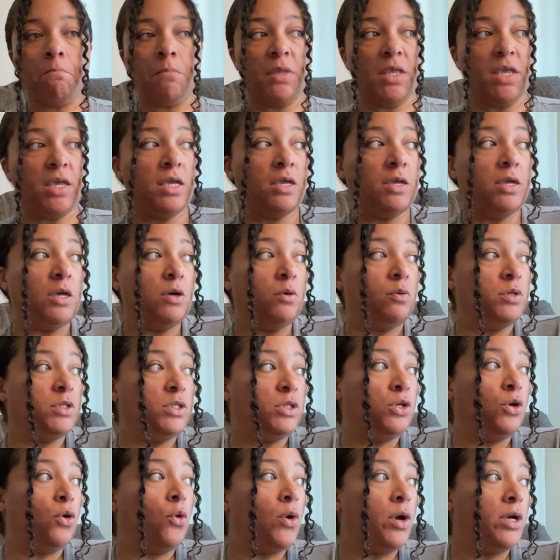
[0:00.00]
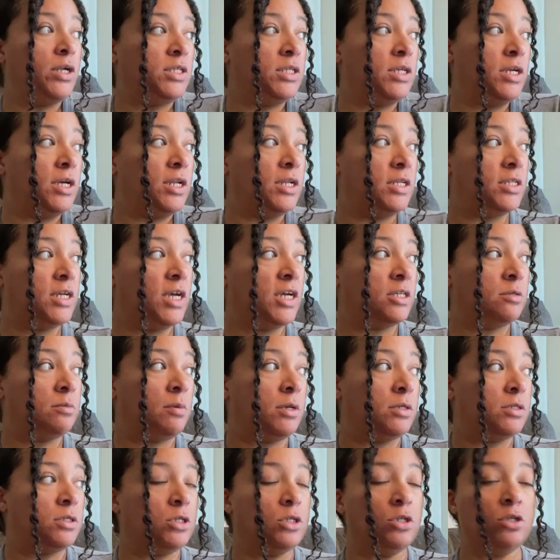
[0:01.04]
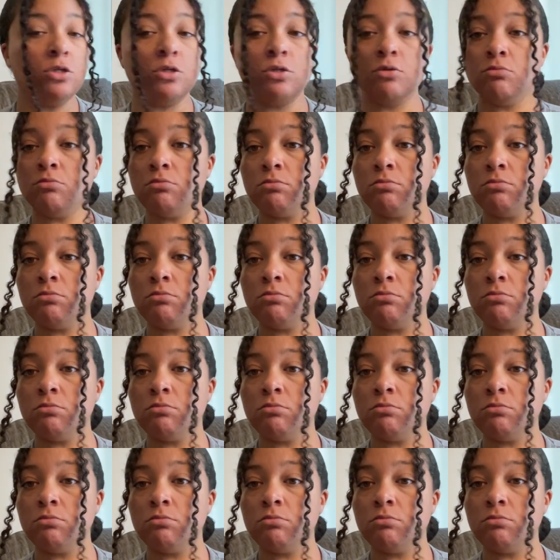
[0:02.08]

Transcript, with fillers: it, it was annoying to get a text message.